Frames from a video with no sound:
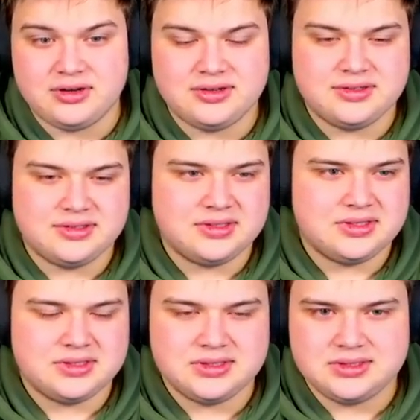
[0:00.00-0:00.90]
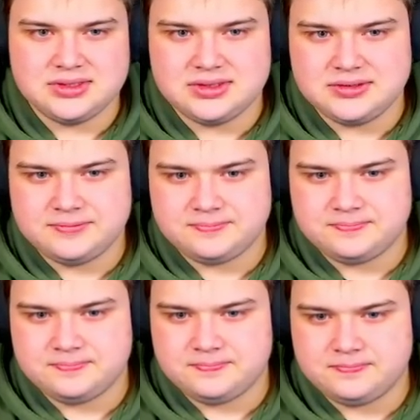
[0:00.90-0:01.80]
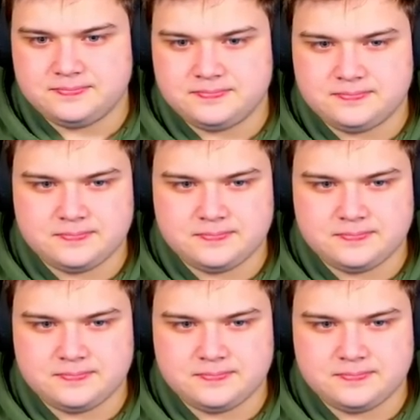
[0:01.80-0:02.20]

Nothing is said.